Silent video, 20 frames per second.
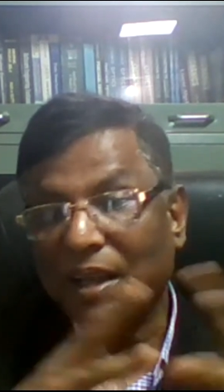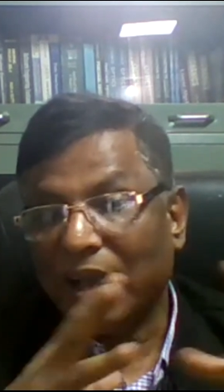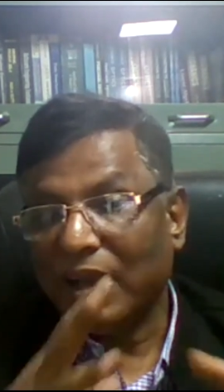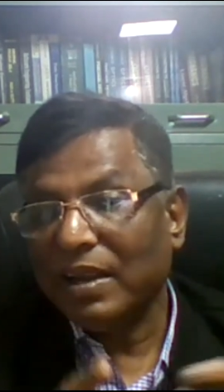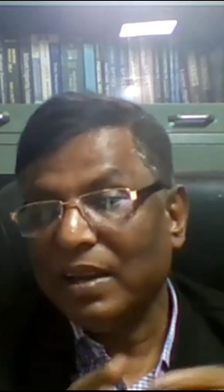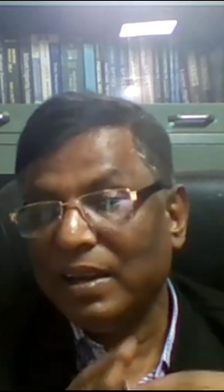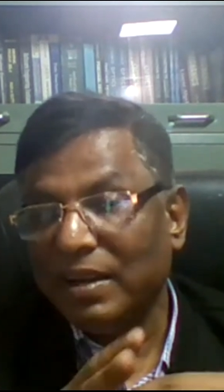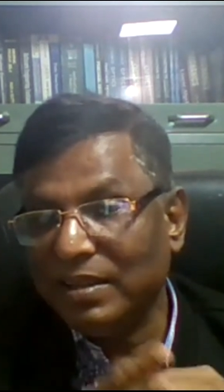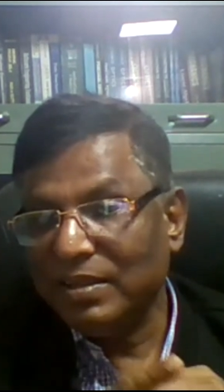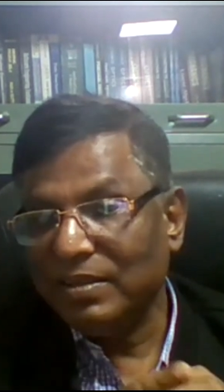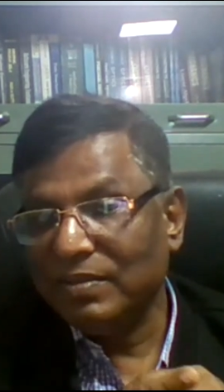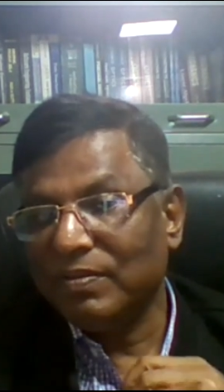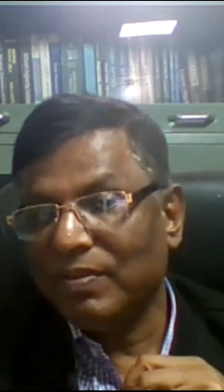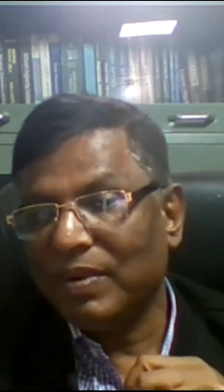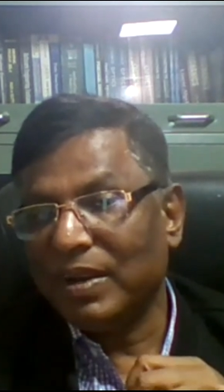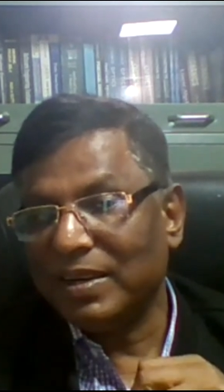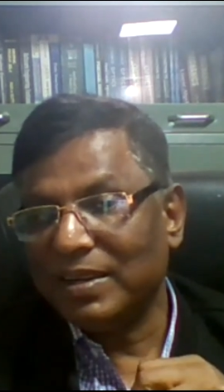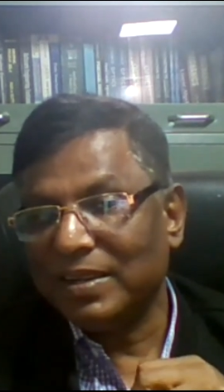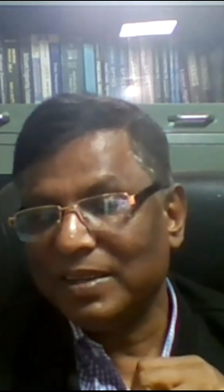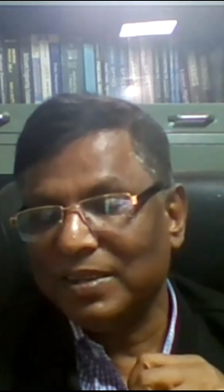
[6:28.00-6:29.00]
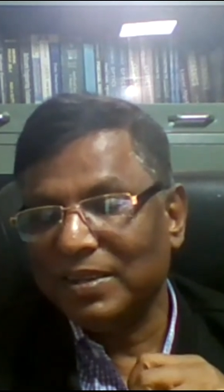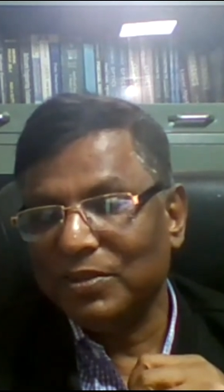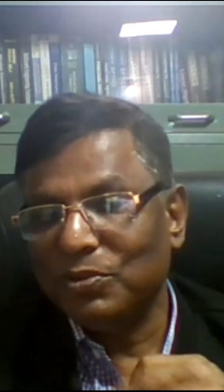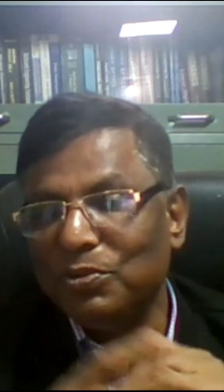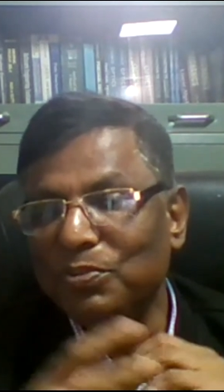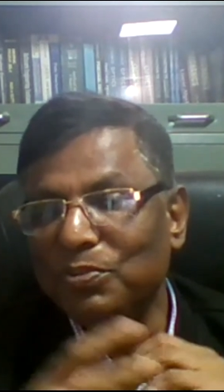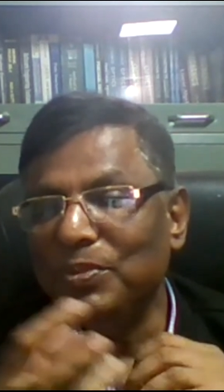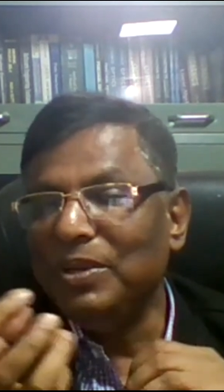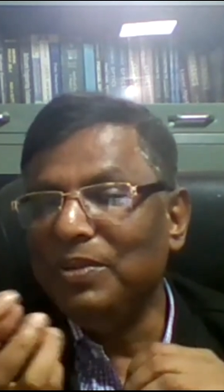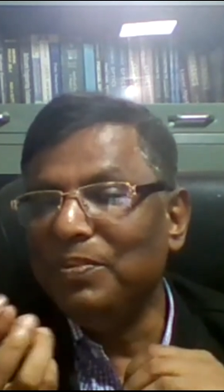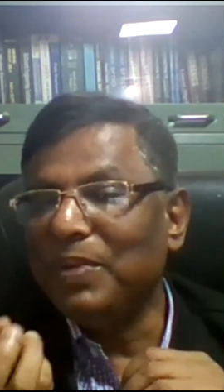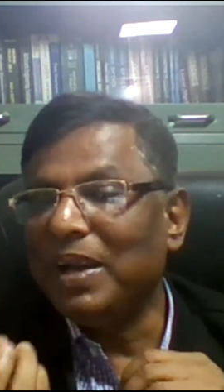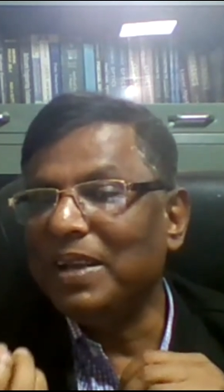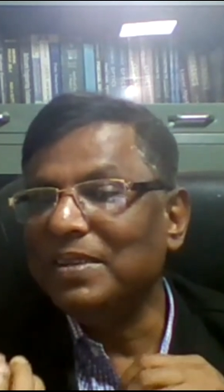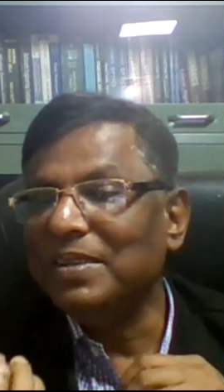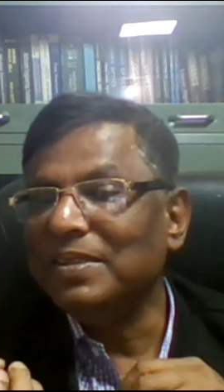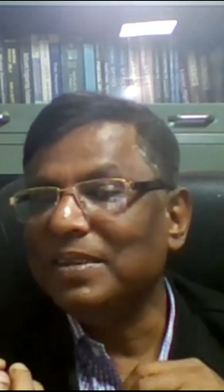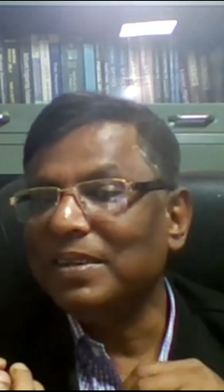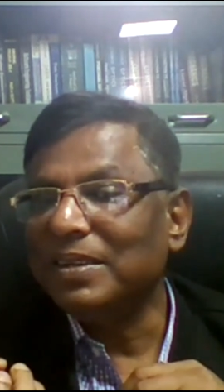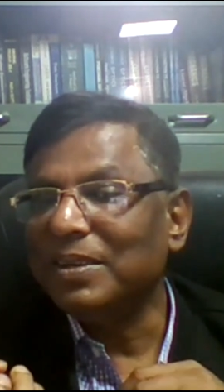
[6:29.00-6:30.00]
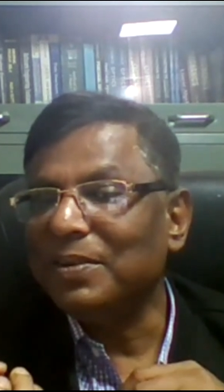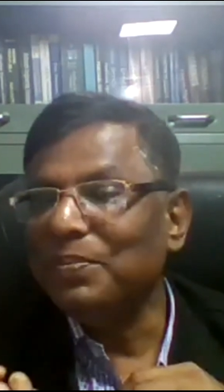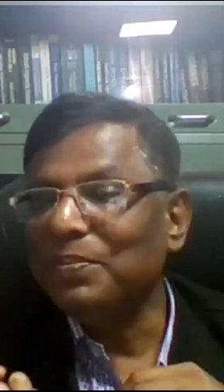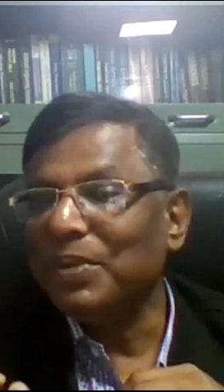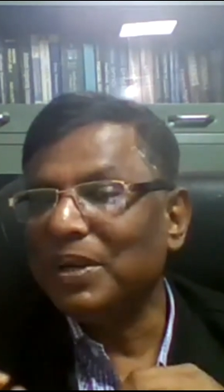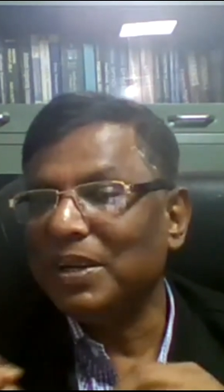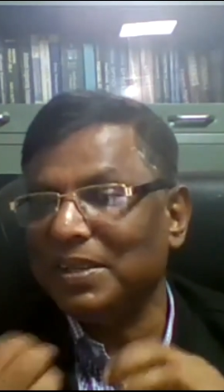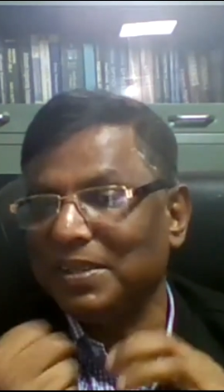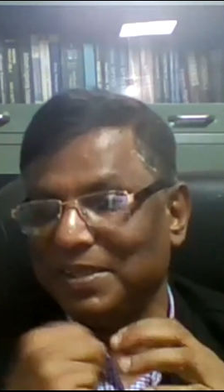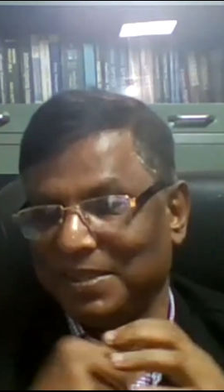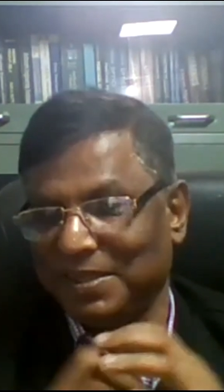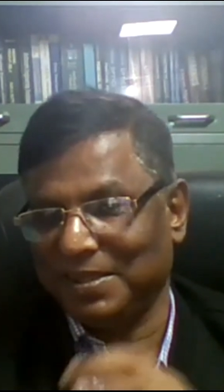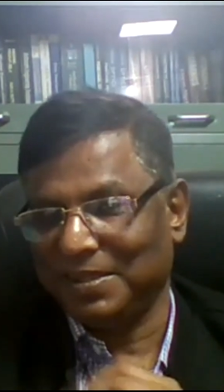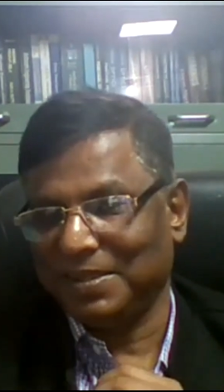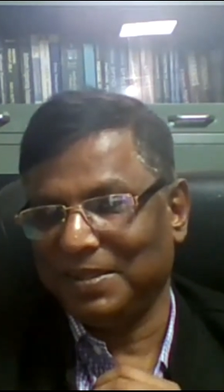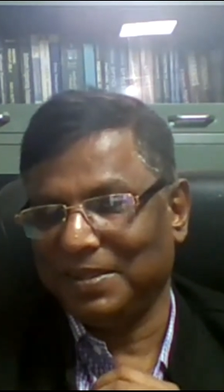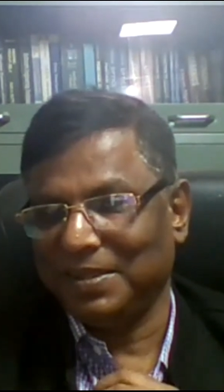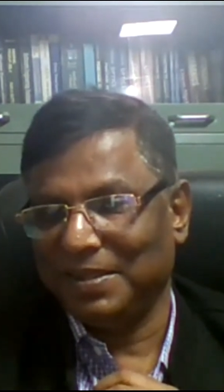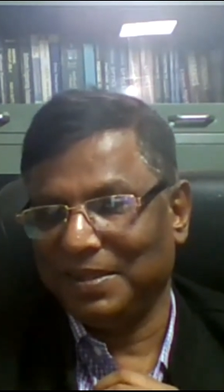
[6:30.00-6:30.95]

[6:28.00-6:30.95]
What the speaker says: The target is what? To minimize the temperature.